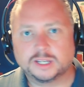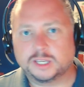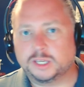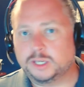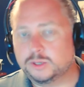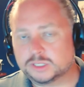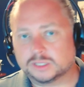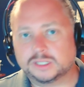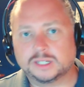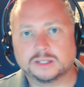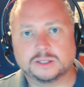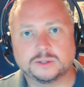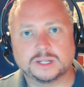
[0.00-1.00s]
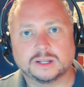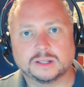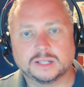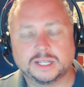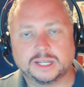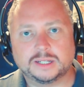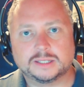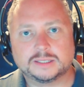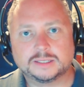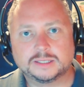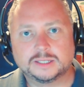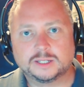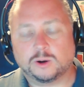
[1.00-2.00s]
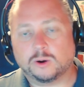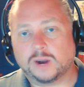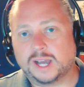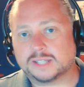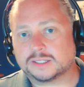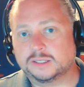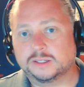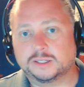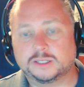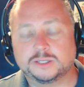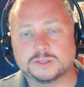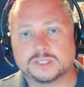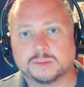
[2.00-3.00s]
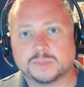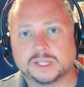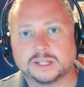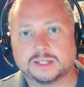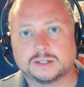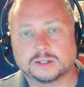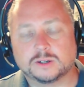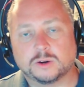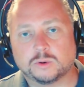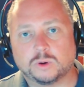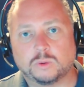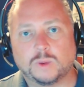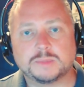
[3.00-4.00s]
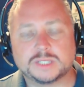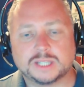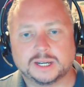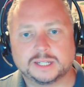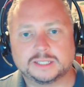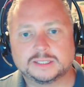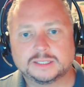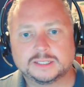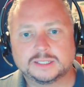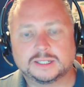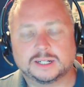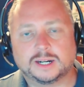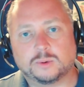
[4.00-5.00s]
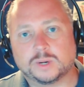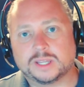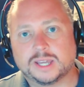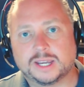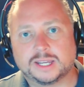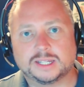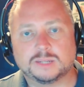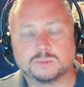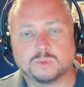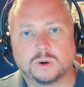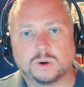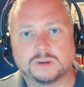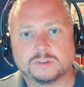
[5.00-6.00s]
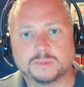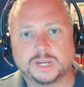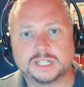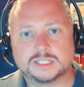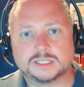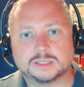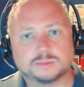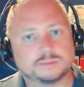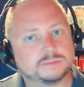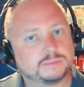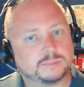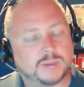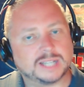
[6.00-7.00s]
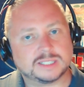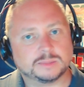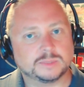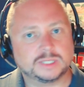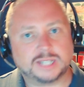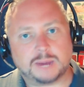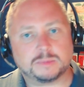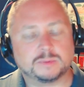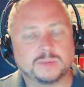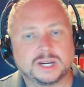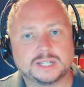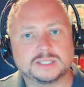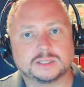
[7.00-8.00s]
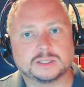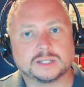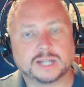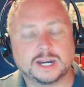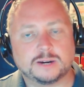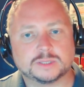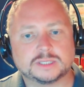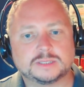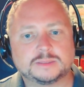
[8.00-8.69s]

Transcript: usually including a link or asking you to do something or go to a website where they can get more information and possibly compromise your account.